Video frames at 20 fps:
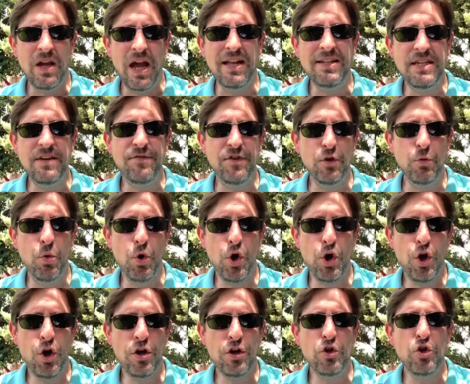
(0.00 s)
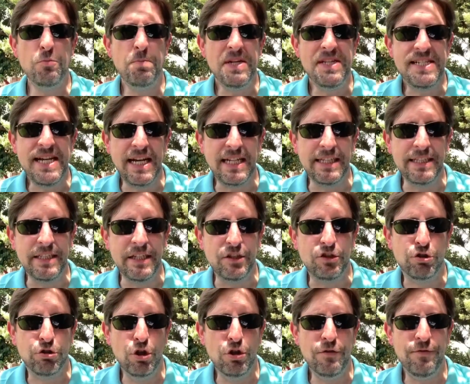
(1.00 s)
And if you were, you'd be telling the
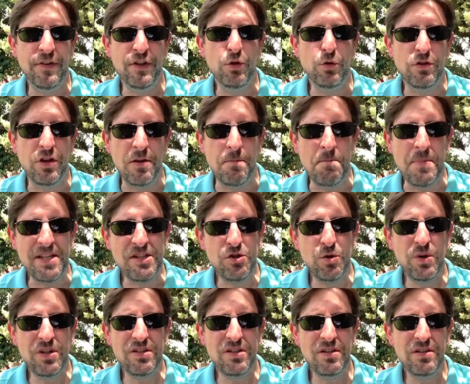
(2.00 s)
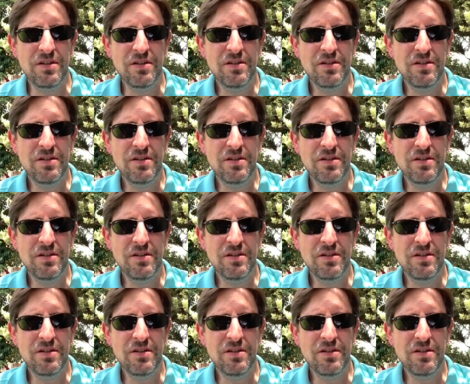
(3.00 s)
truth and you'd admit to it?